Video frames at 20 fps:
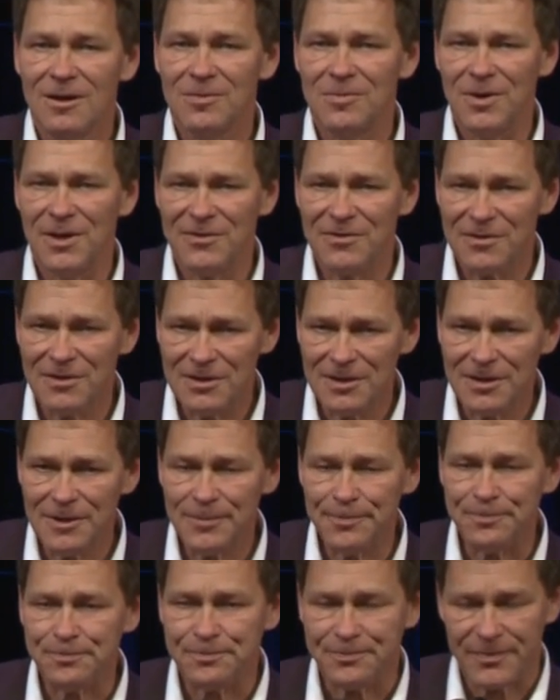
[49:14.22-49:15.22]
basically.
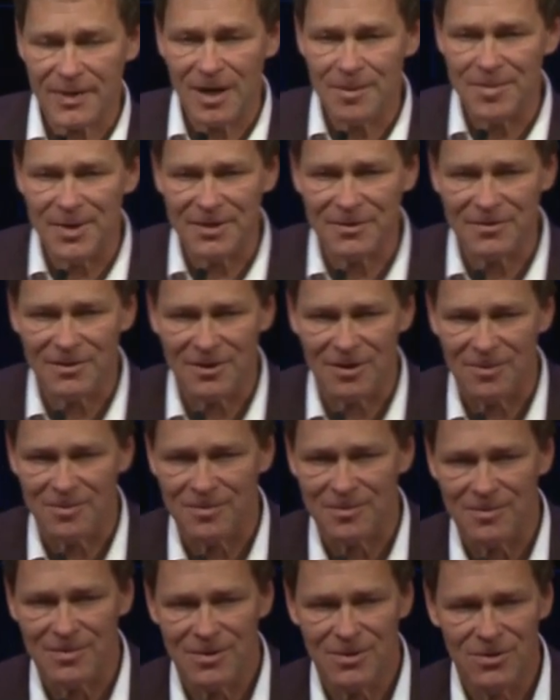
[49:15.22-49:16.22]
But
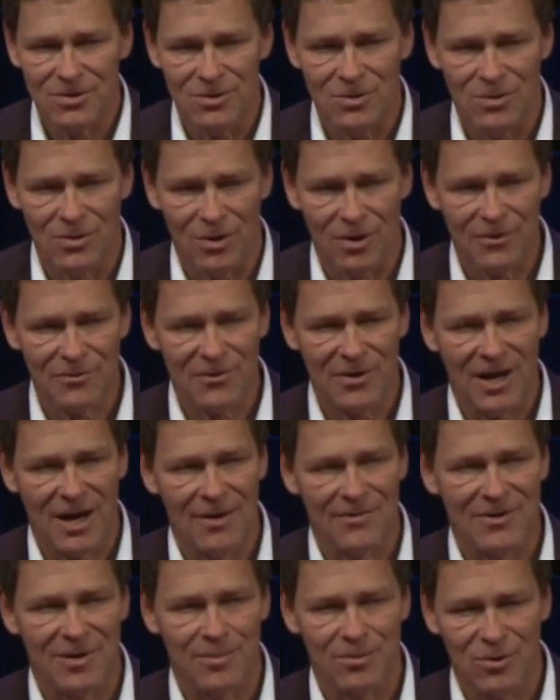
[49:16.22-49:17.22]
um, you also have
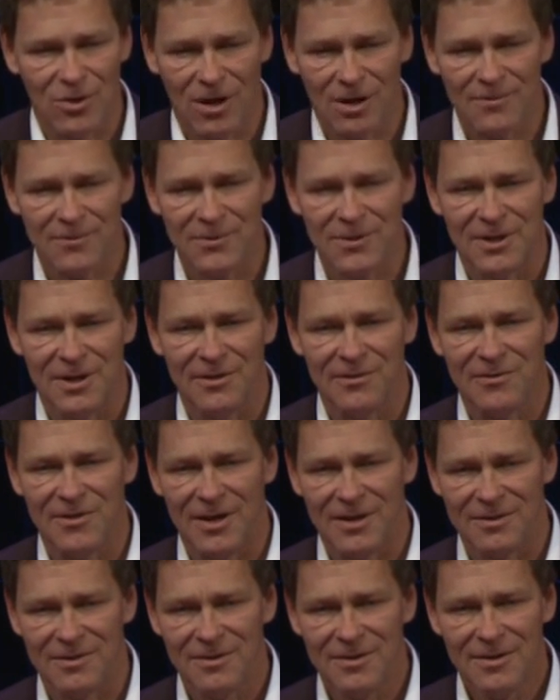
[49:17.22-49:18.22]
some confidence
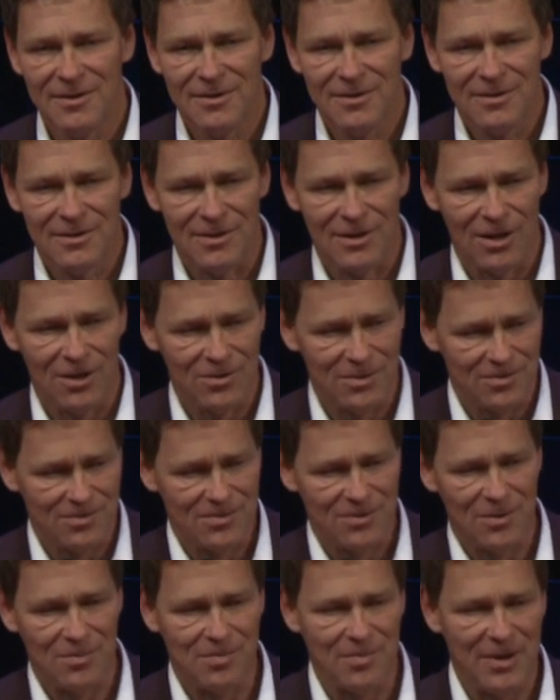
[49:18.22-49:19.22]
that you know you,
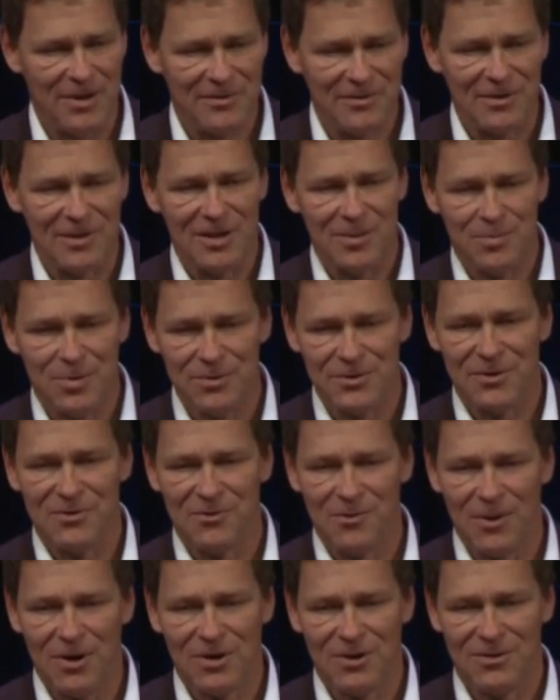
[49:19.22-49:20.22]
you basically put this
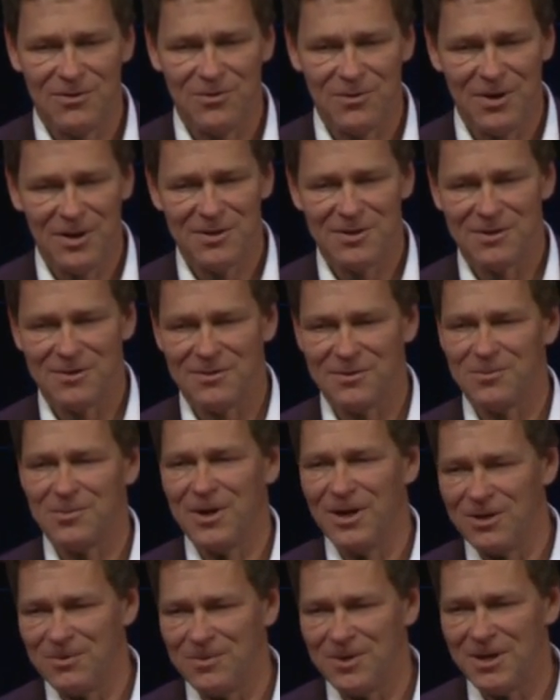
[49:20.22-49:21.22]
rocket together the
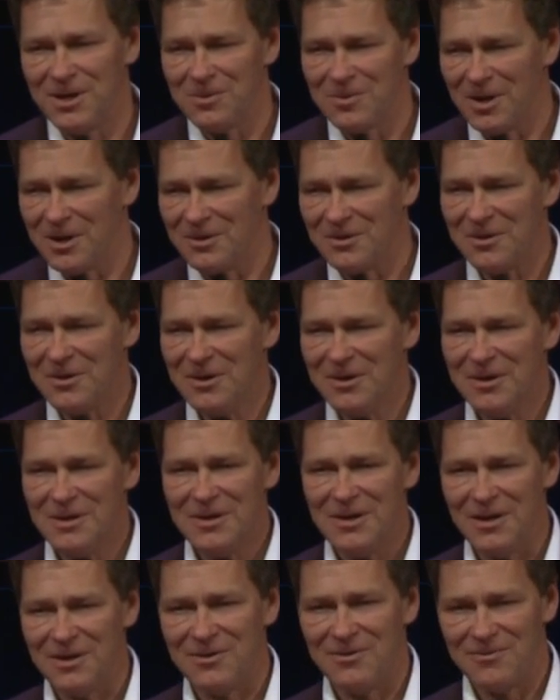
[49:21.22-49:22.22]
right way, right?
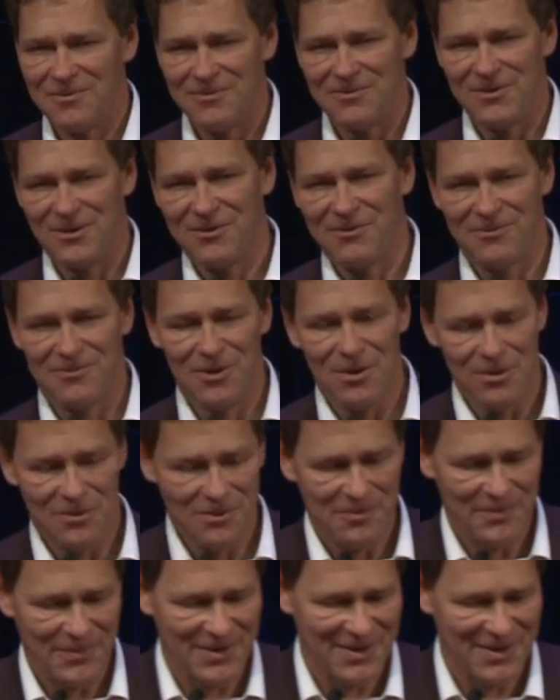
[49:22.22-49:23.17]
It just flown.